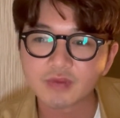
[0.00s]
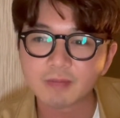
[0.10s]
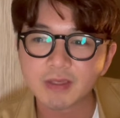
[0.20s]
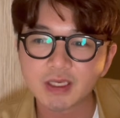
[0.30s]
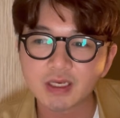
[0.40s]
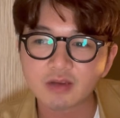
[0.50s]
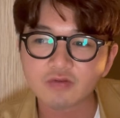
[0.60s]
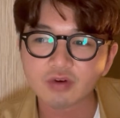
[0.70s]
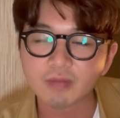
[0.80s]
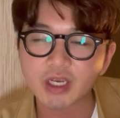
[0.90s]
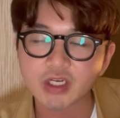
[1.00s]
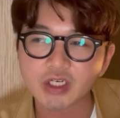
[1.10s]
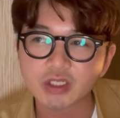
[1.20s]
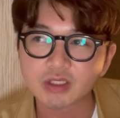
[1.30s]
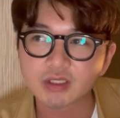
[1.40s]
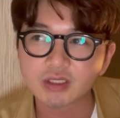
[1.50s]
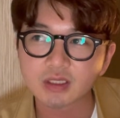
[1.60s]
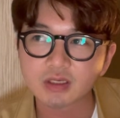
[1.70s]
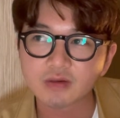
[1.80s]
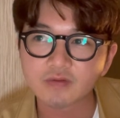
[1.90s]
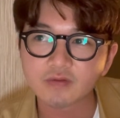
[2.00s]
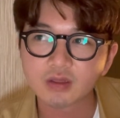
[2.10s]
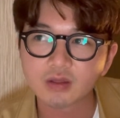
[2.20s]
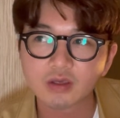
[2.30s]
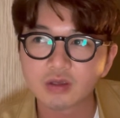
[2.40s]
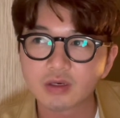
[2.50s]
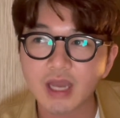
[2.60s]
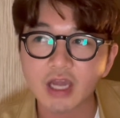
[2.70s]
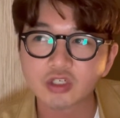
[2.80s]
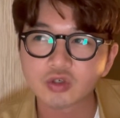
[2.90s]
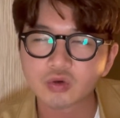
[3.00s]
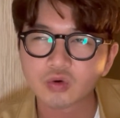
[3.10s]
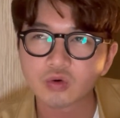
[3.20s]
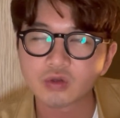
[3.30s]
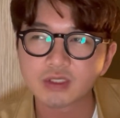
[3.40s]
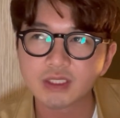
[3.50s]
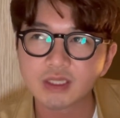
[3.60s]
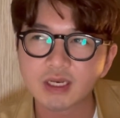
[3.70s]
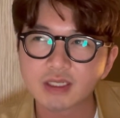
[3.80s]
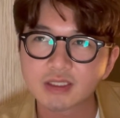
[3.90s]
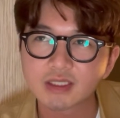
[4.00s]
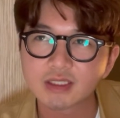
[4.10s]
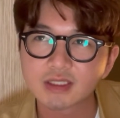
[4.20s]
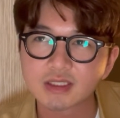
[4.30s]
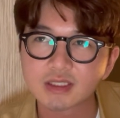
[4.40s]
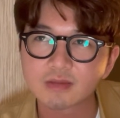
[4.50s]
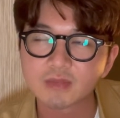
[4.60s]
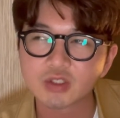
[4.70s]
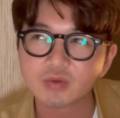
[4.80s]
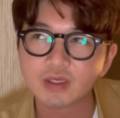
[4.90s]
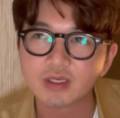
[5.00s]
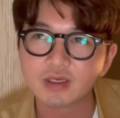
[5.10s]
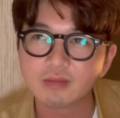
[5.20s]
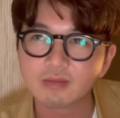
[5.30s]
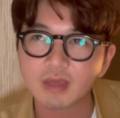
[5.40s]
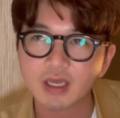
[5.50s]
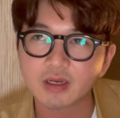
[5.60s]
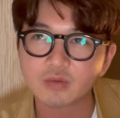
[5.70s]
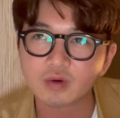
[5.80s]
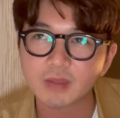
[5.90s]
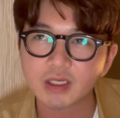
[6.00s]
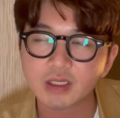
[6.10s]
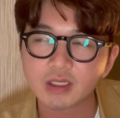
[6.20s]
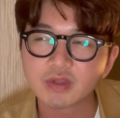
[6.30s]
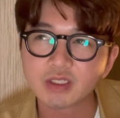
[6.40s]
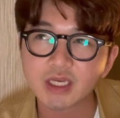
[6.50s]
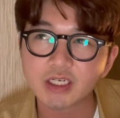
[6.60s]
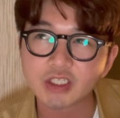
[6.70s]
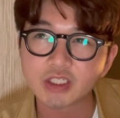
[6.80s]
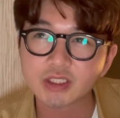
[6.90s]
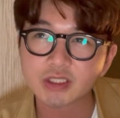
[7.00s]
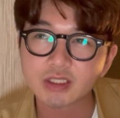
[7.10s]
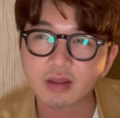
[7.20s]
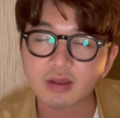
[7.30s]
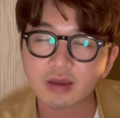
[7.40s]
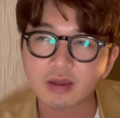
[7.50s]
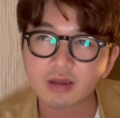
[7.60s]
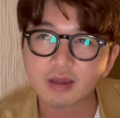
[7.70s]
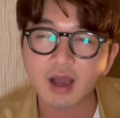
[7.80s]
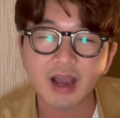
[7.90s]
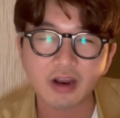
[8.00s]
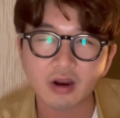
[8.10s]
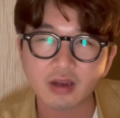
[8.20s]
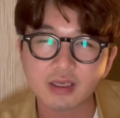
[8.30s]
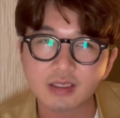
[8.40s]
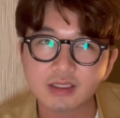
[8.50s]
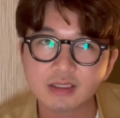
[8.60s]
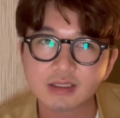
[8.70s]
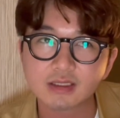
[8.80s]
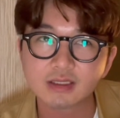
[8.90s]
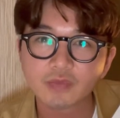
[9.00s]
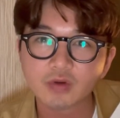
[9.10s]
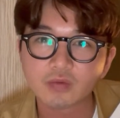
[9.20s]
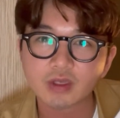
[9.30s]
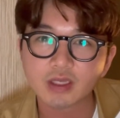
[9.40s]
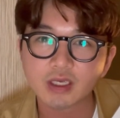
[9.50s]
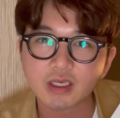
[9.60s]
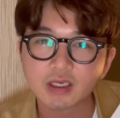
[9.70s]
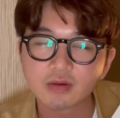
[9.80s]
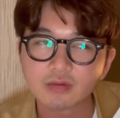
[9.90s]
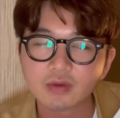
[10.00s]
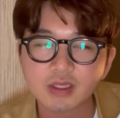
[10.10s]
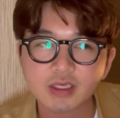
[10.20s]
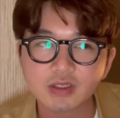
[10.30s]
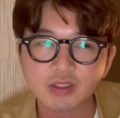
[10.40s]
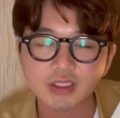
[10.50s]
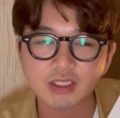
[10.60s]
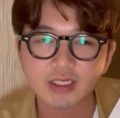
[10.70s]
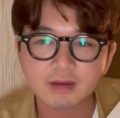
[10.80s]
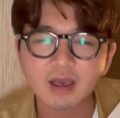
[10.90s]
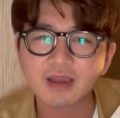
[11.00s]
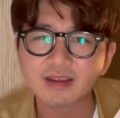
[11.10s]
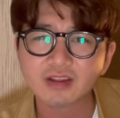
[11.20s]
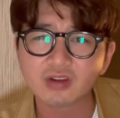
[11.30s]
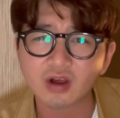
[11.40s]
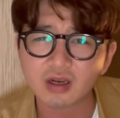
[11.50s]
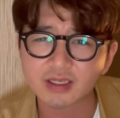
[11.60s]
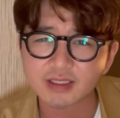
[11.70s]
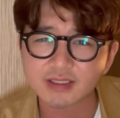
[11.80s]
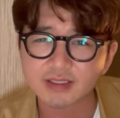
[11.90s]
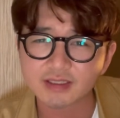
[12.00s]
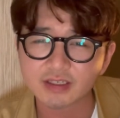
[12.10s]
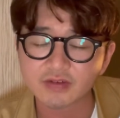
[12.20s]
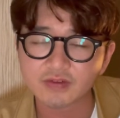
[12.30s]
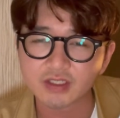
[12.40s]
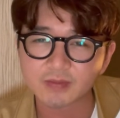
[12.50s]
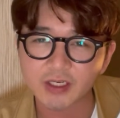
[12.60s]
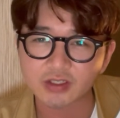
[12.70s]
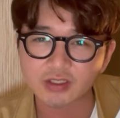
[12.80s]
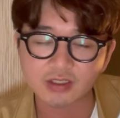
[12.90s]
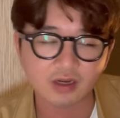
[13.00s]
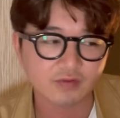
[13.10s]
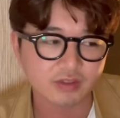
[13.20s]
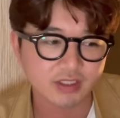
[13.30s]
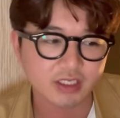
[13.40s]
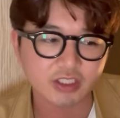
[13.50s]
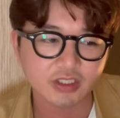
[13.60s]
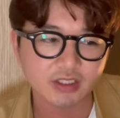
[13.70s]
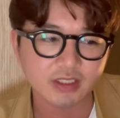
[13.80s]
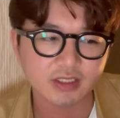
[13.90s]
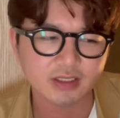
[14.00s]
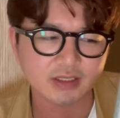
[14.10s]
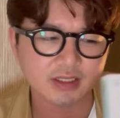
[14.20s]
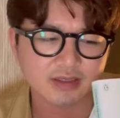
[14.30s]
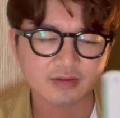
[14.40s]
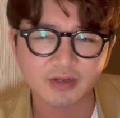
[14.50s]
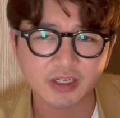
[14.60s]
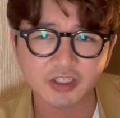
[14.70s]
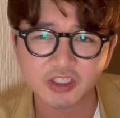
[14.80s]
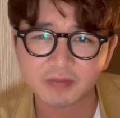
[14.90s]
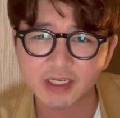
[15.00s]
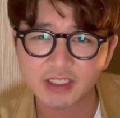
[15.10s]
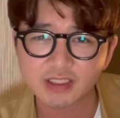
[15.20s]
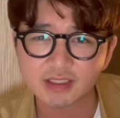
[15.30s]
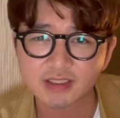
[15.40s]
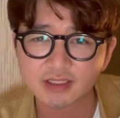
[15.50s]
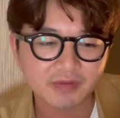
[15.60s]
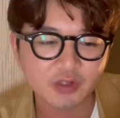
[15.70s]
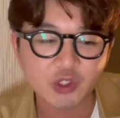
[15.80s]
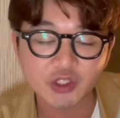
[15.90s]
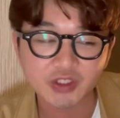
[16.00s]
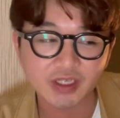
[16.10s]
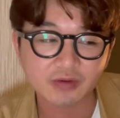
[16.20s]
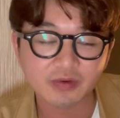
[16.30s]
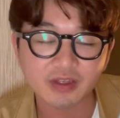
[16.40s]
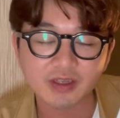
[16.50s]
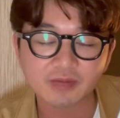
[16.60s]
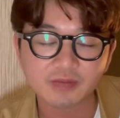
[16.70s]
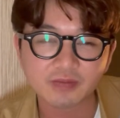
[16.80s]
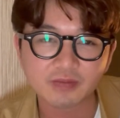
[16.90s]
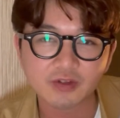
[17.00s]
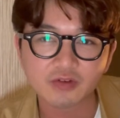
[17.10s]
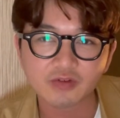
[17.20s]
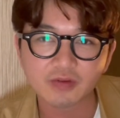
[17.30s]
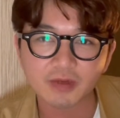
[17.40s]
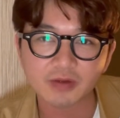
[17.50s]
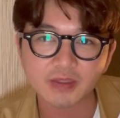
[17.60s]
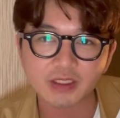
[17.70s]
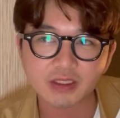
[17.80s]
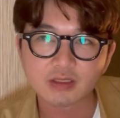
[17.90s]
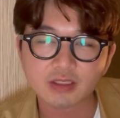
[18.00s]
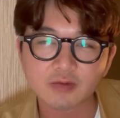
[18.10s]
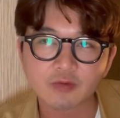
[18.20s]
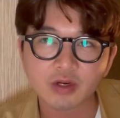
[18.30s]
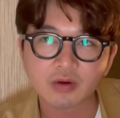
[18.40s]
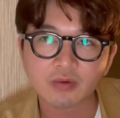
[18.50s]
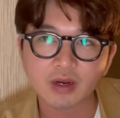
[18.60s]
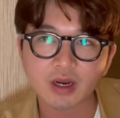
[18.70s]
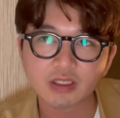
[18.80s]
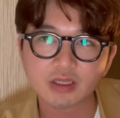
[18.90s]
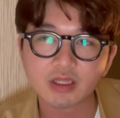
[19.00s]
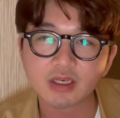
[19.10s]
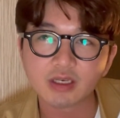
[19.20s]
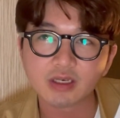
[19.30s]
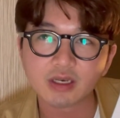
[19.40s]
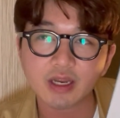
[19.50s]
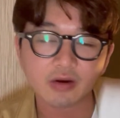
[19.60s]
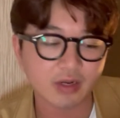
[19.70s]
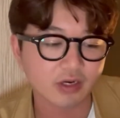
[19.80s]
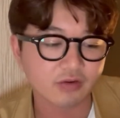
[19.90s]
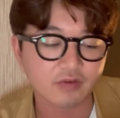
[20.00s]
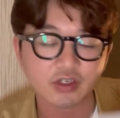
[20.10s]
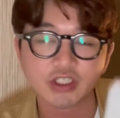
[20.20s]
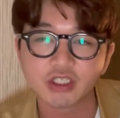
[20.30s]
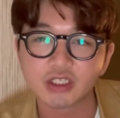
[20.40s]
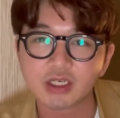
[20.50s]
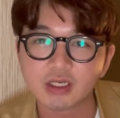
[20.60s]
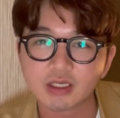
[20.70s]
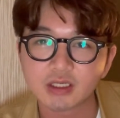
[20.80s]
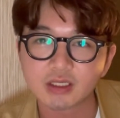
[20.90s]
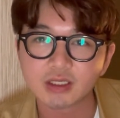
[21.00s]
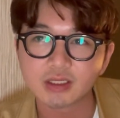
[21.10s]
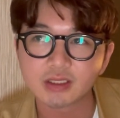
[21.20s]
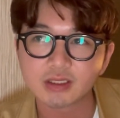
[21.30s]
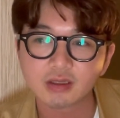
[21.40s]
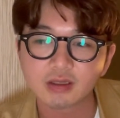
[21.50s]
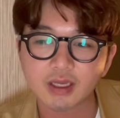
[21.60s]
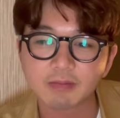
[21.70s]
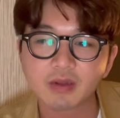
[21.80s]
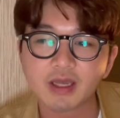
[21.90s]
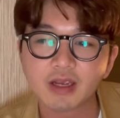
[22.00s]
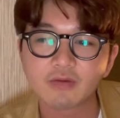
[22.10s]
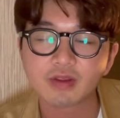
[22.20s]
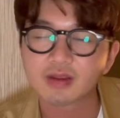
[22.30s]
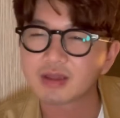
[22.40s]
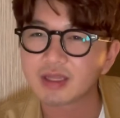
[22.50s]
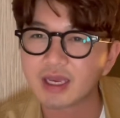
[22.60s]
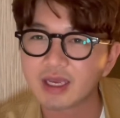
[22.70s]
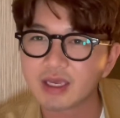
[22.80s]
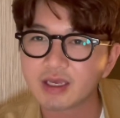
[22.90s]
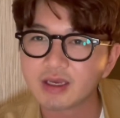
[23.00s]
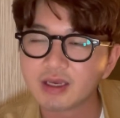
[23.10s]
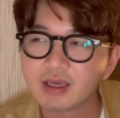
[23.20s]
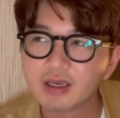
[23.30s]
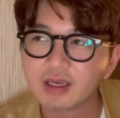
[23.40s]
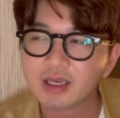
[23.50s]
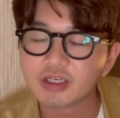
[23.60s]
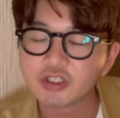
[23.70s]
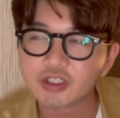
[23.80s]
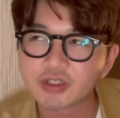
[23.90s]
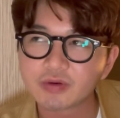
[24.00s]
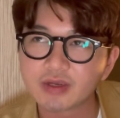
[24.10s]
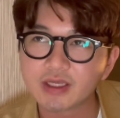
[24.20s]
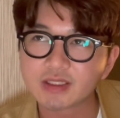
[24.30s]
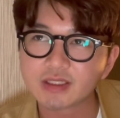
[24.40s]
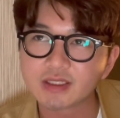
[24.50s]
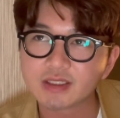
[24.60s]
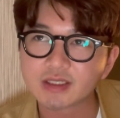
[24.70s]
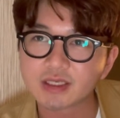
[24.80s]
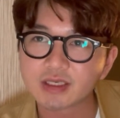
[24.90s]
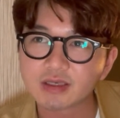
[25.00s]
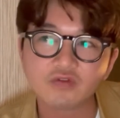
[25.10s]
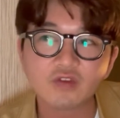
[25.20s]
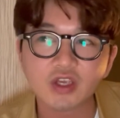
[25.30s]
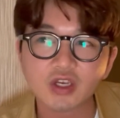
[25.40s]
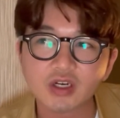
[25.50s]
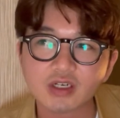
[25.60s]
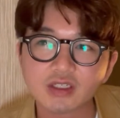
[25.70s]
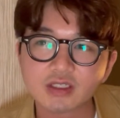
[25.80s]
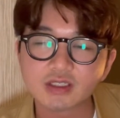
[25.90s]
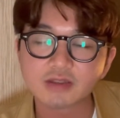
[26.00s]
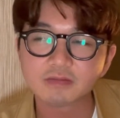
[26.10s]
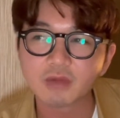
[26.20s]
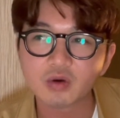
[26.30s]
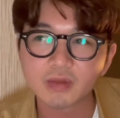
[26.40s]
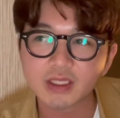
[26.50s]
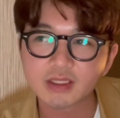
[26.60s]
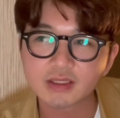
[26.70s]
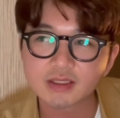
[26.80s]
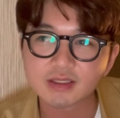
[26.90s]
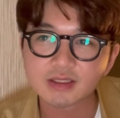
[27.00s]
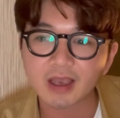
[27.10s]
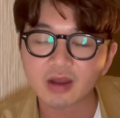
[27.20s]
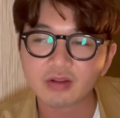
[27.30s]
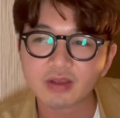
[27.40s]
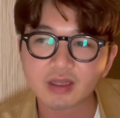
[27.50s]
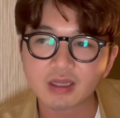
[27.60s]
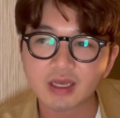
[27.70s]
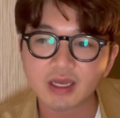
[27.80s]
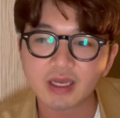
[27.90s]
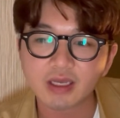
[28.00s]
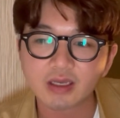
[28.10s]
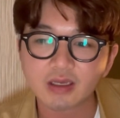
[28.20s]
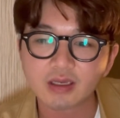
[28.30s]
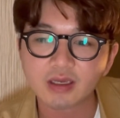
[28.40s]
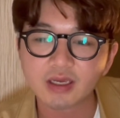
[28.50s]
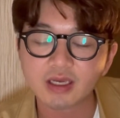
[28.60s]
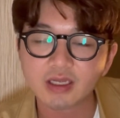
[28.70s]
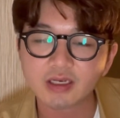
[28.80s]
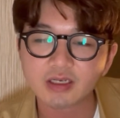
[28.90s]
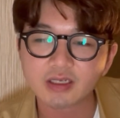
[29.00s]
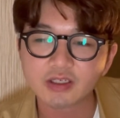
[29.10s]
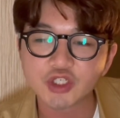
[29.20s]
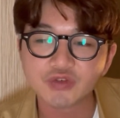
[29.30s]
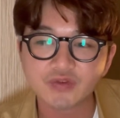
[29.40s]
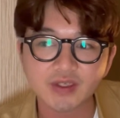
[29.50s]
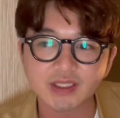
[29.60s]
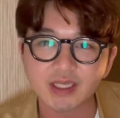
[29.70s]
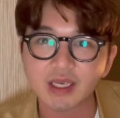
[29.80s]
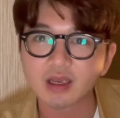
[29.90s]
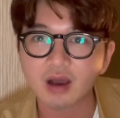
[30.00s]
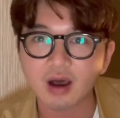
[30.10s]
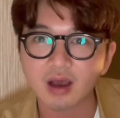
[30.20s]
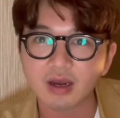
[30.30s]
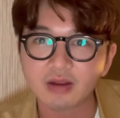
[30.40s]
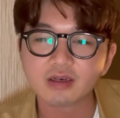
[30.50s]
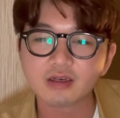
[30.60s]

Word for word: the beginning formations of the natural cruelty that exists between man and woman, the tensions, the hierarchies, really, really interesting. I think the longest of Lispector's novels, actually. This is like three hundred pages. There's just like really beautiful moment somewhere where the narrator Virginia is like playing with clay, and she creates these like figures, moments out of the clay, and uh, she feels like God.